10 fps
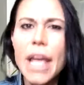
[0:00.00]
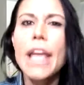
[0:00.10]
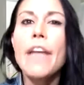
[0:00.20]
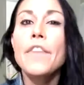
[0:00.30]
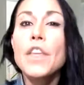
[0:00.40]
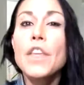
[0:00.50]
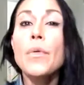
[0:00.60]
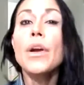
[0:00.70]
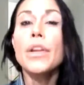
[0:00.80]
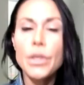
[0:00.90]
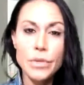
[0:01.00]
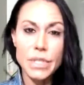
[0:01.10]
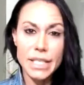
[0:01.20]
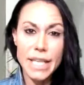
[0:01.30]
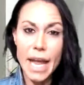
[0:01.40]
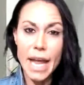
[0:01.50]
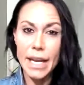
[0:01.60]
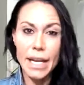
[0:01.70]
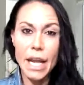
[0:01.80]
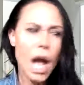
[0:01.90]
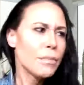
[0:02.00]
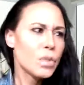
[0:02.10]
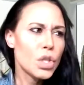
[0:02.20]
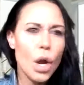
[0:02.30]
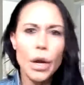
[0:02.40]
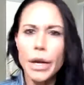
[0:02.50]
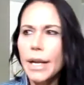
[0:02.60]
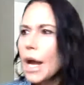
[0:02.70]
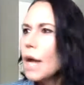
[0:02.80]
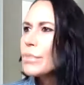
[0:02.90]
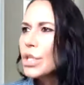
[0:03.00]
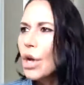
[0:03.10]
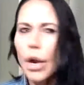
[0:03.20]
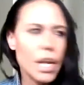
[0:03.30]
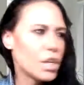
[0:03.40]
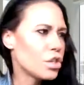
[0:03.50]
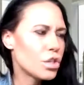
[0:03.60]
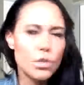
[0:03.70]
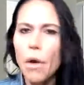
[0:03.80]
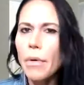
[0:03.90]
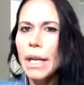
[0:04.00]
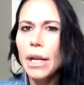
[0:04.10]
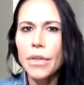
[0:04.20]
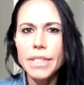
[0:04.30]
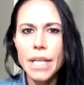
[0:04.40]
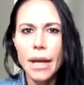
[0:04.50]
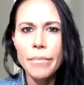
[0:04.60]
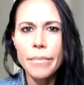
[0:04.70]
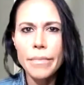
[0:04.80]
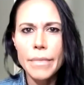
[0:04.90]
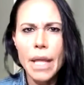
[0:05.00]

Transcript: if you are used to saying, I'm sorry, and you just throw it in all the time,